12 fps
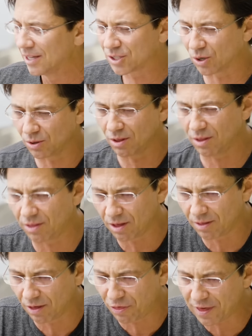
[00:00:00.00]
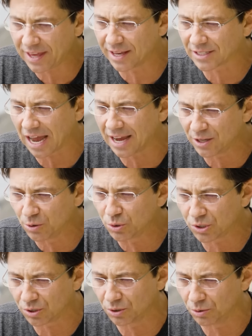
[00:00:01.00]
So the thing is, I
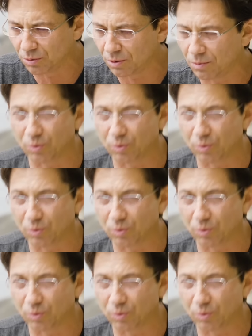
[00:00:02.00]
used to,